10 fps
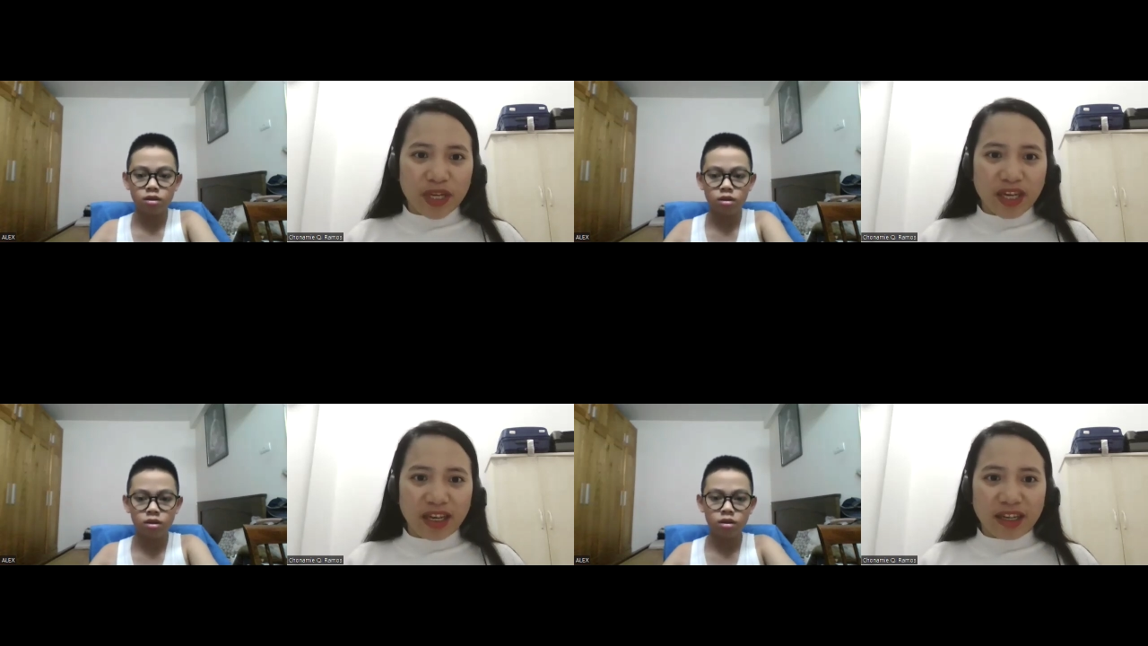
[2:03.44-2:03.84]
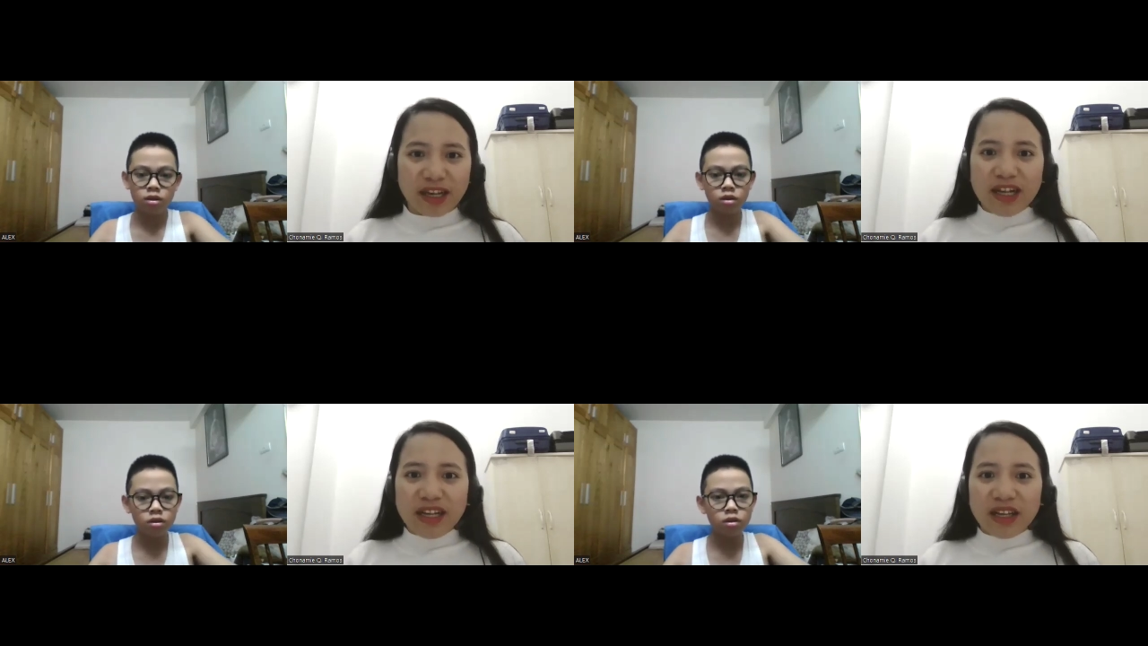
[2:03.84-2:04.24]
Speaker 1: Very
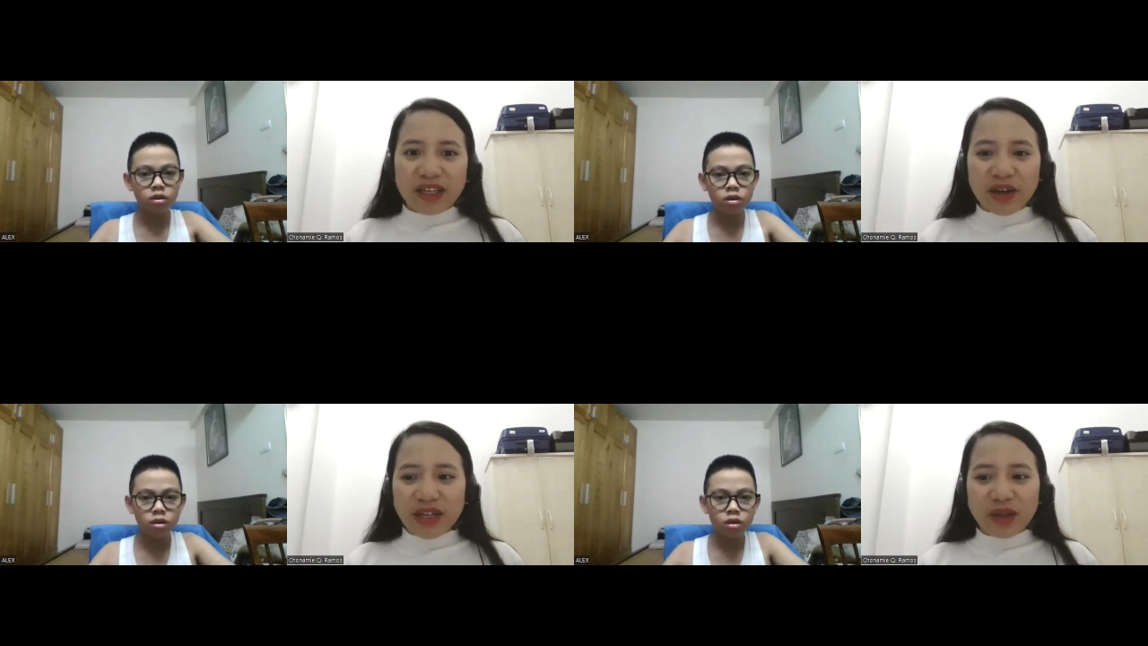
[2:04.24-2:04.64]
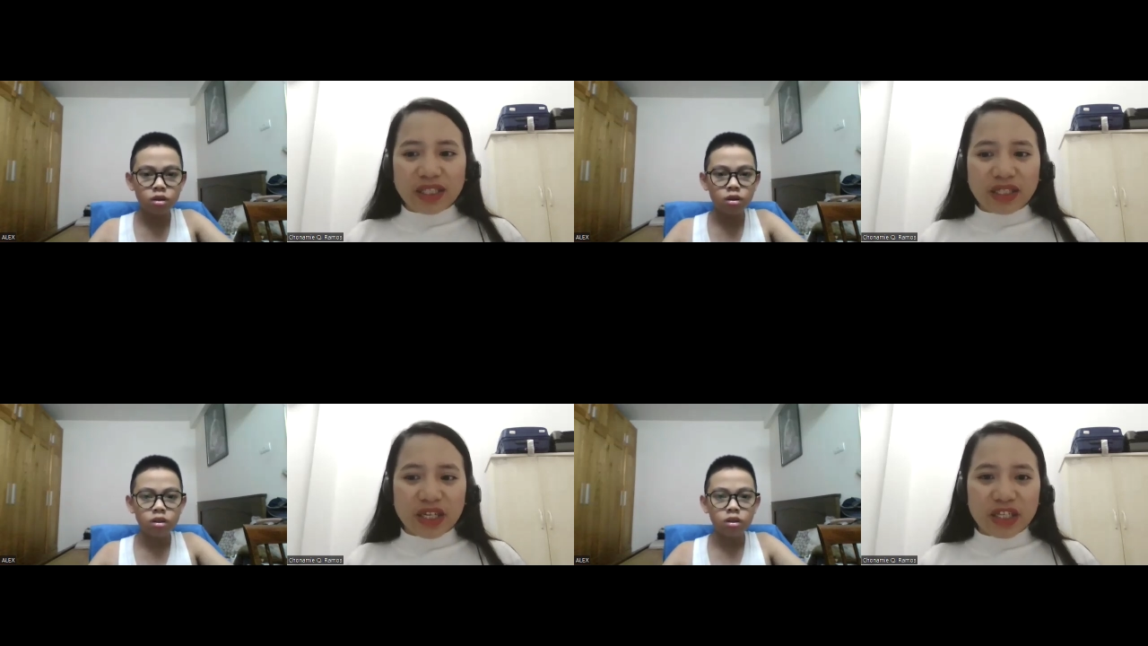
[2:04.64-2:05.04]
good.
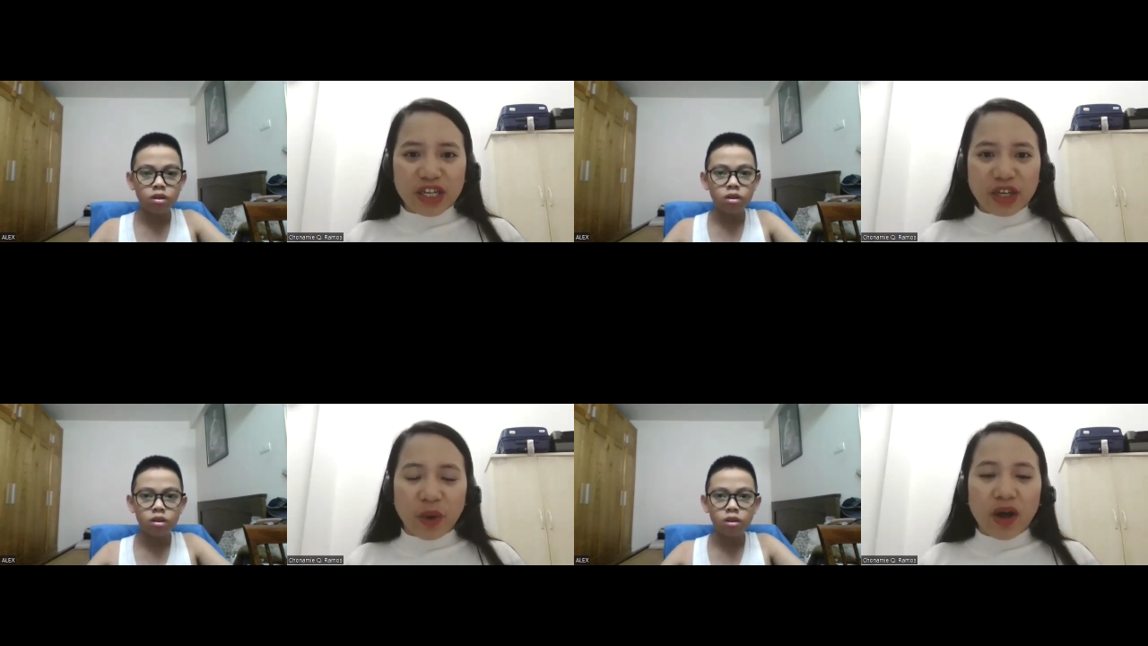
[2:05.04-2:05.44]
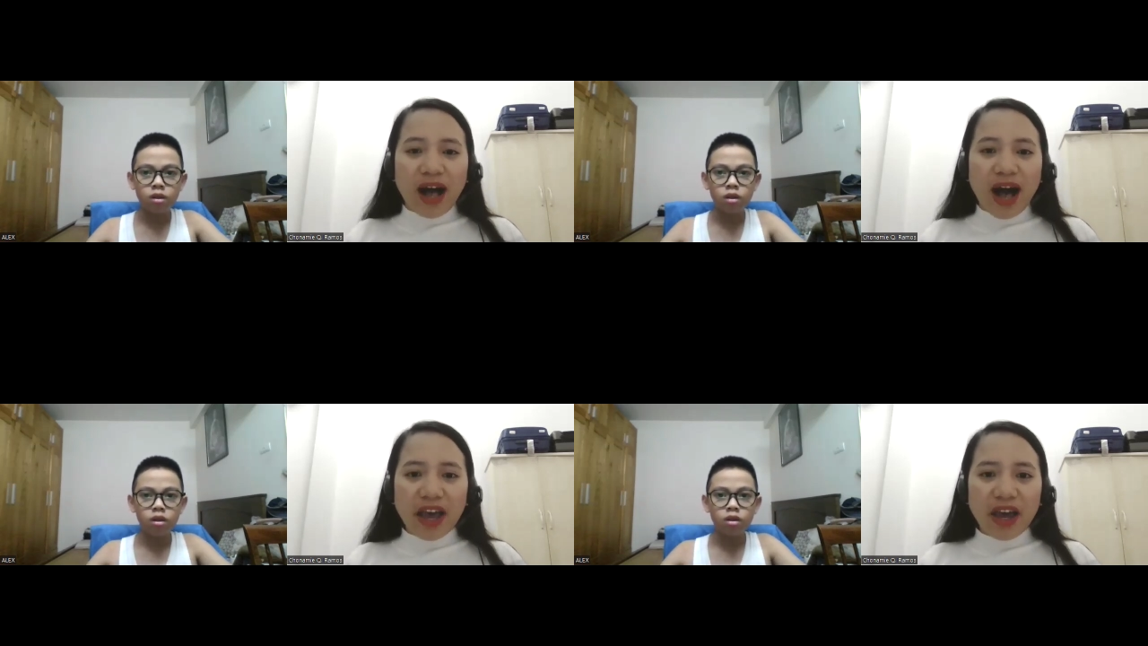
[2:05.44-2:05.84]
Okay, now let's
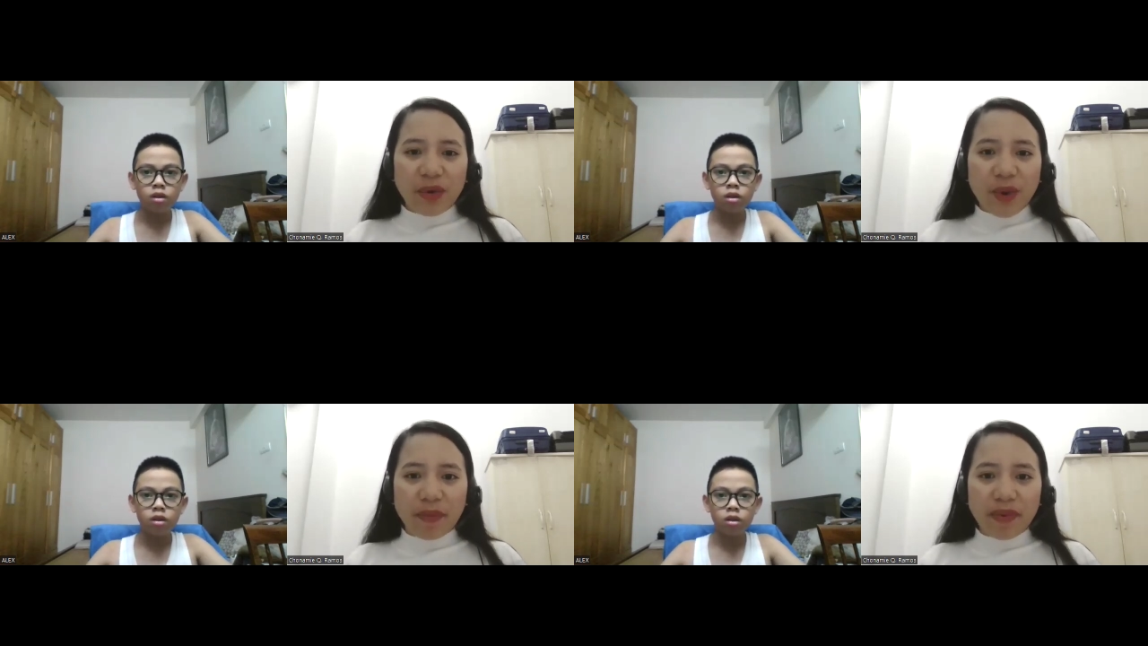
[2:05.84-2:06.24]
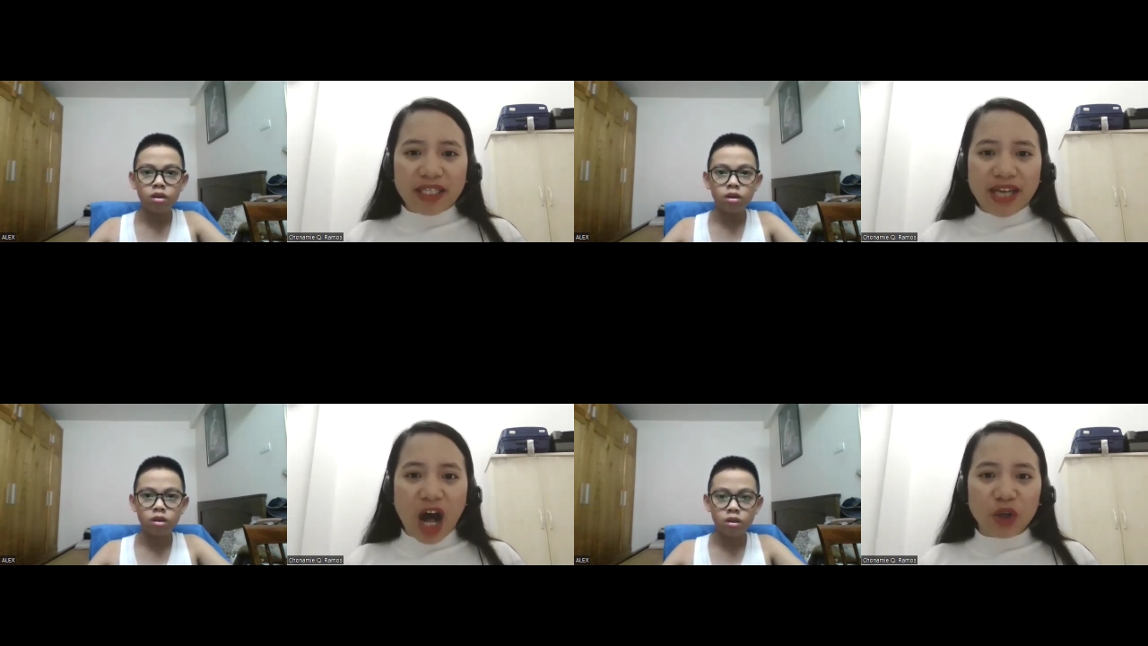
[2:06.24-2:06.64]
continue. I
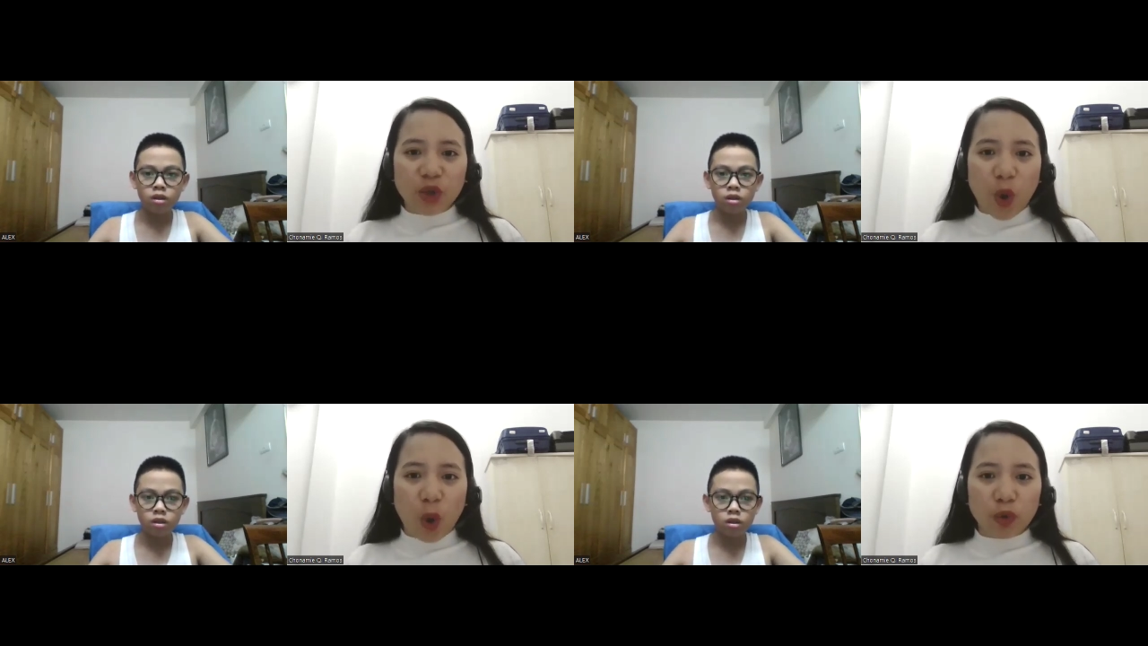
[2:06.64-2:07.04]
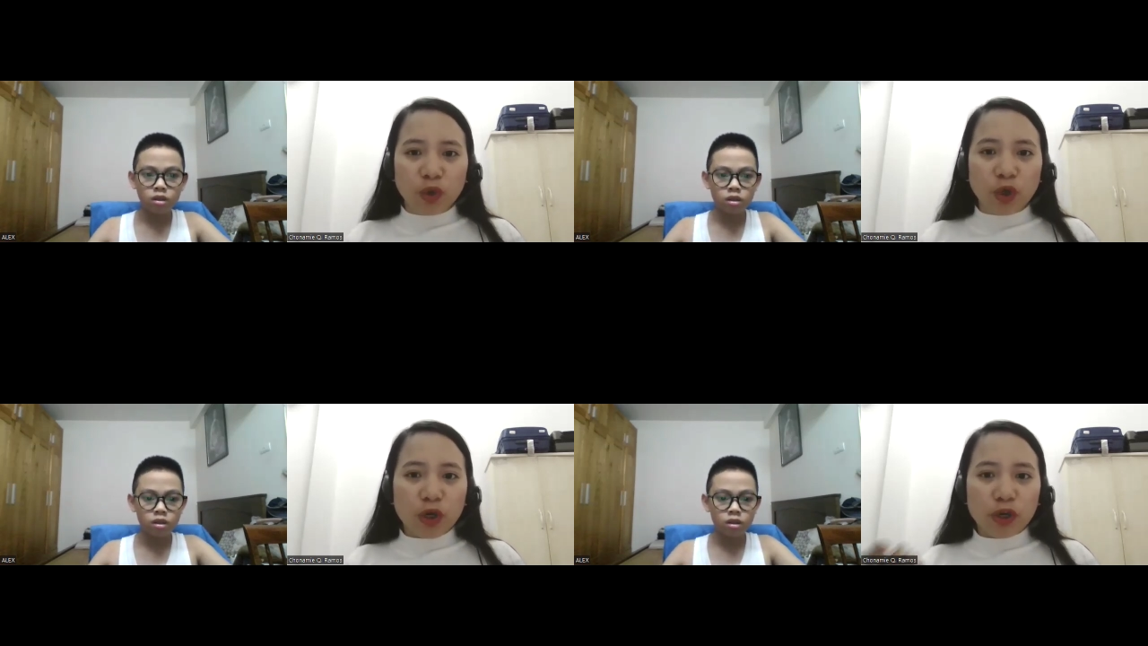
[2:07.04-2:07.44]
arrived in a town
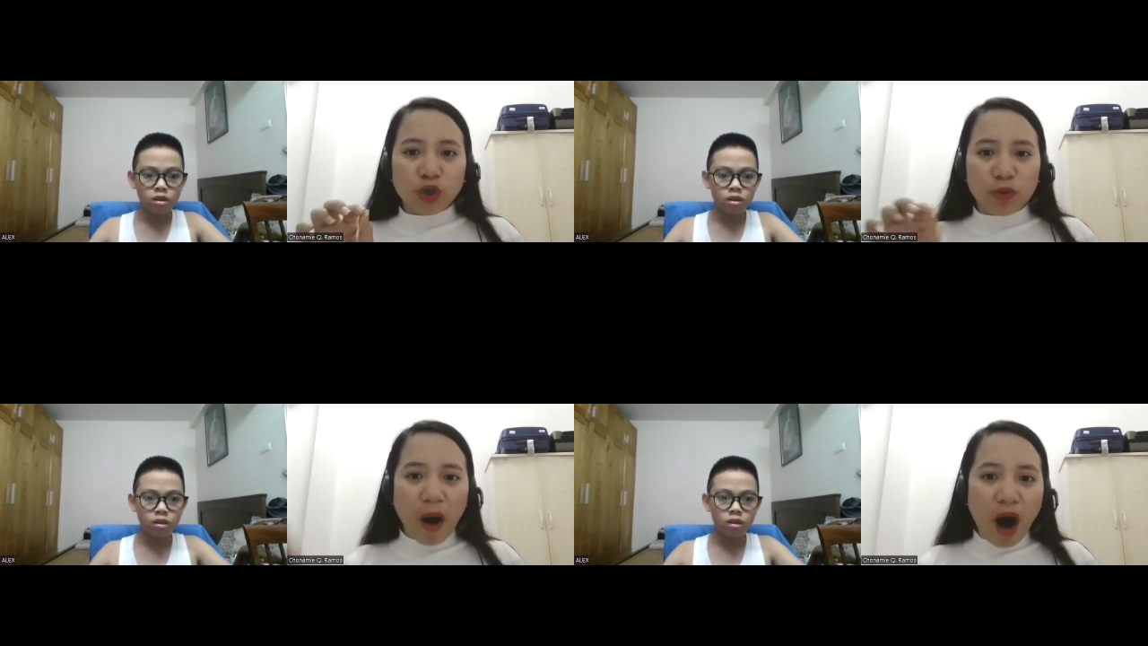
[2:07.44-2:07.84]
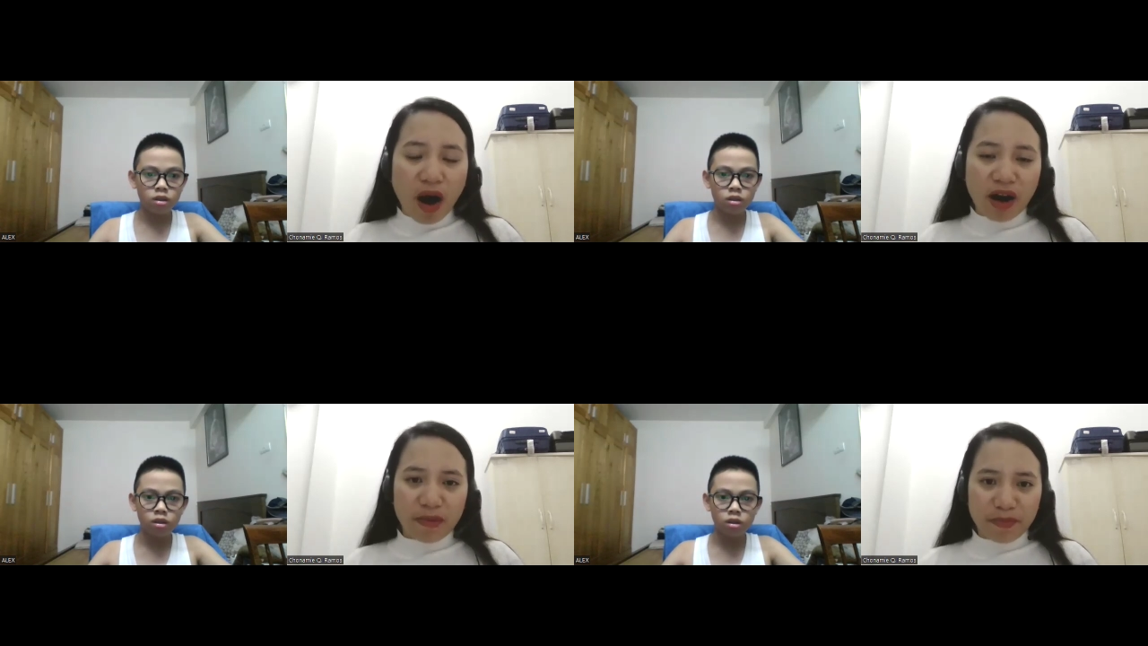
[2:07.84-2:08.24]
called
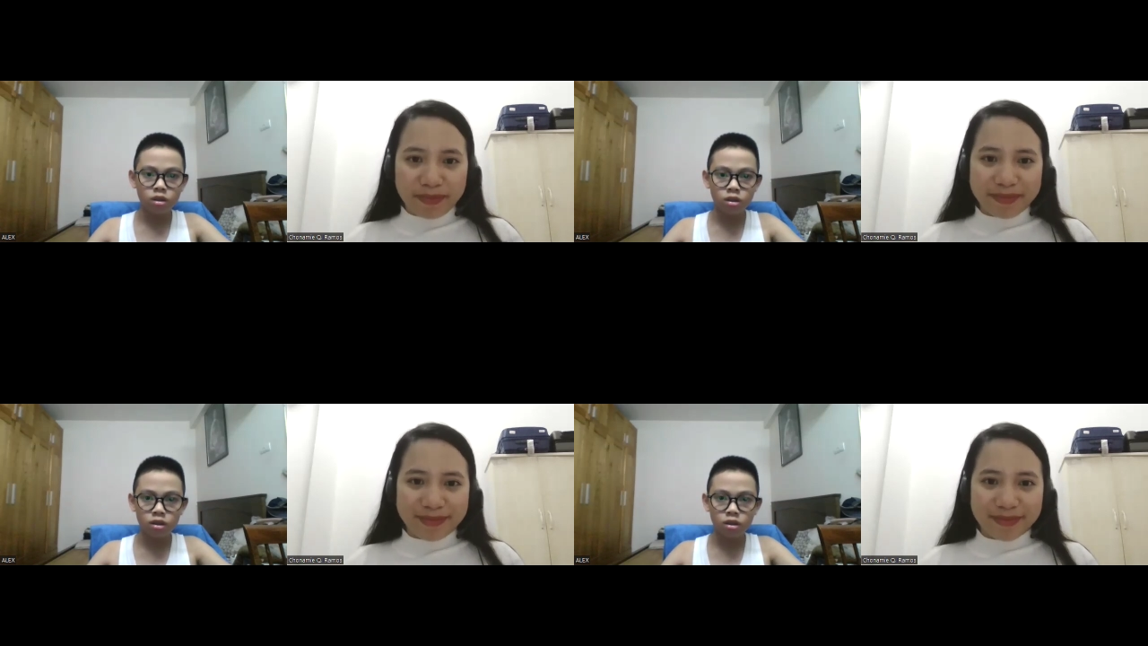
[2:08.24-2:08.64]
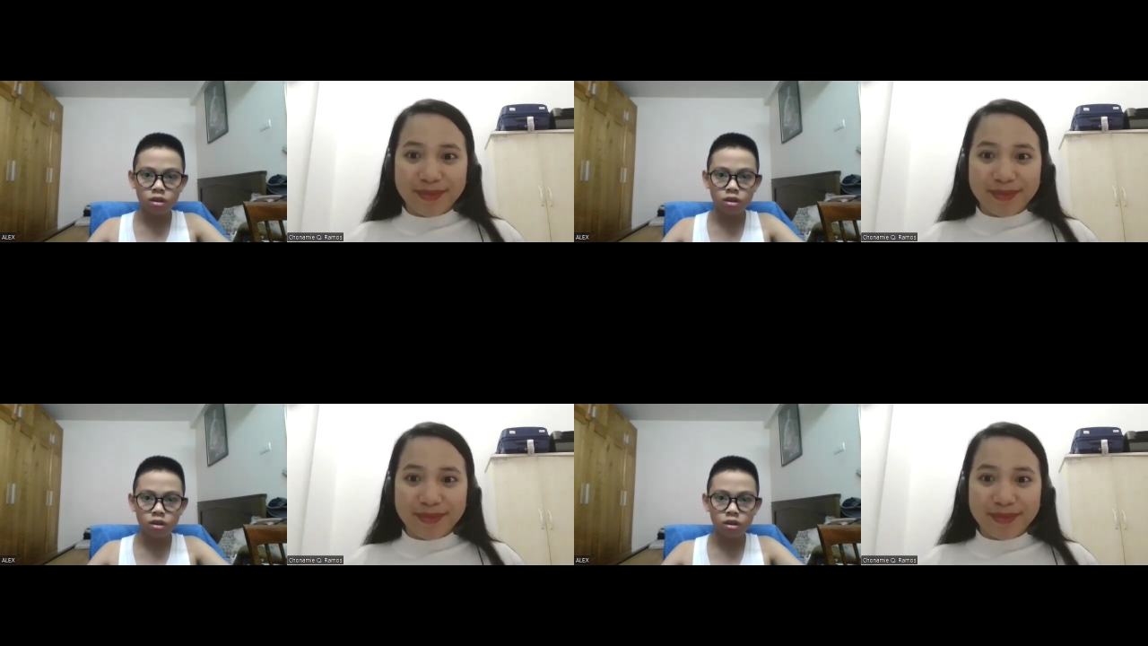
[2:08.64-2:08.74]
Jodhpur.